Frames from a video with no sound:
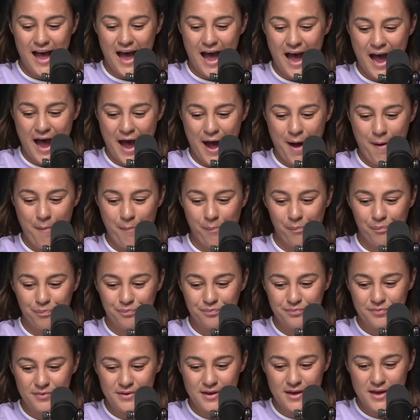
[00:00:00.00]
Um,
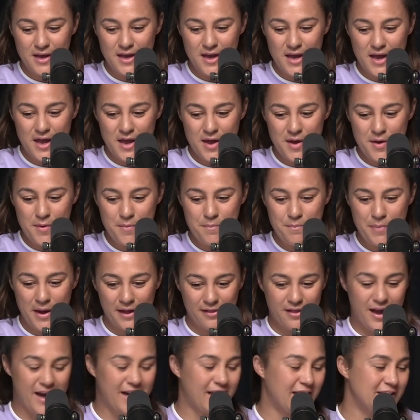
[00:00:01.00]

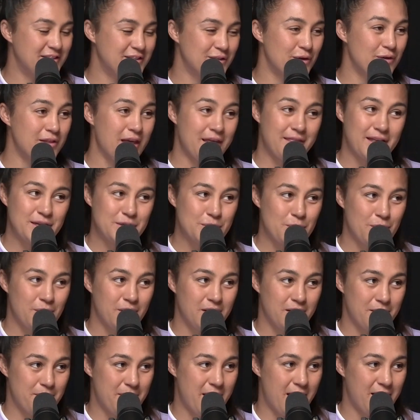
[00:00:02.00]
but like, it's good that they're
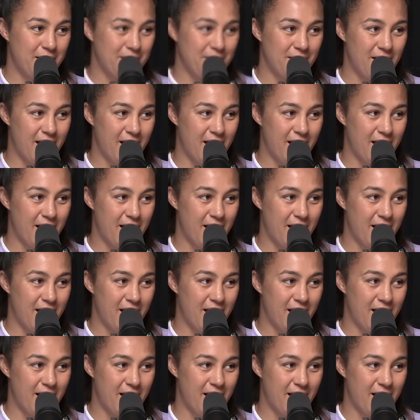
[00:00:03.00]
talking about it,